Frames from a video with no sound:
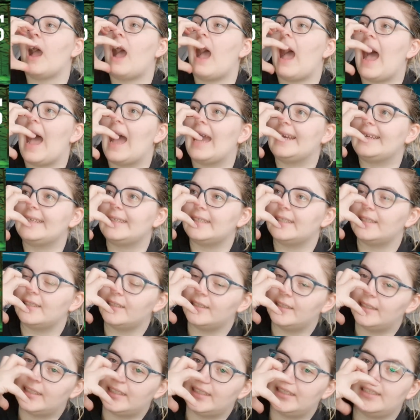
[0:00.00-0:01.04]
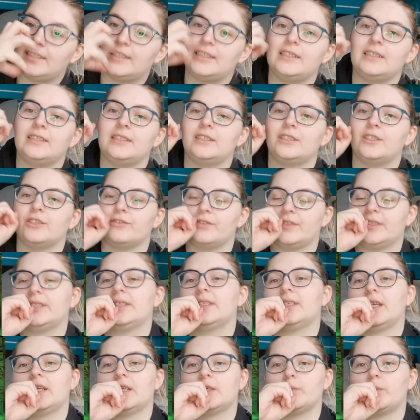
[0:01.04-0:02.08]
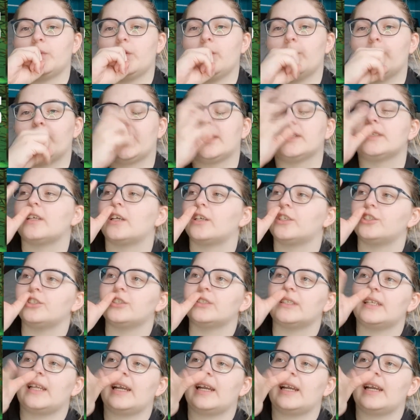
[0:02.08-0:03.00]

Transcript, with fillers: I need to read the next book because I just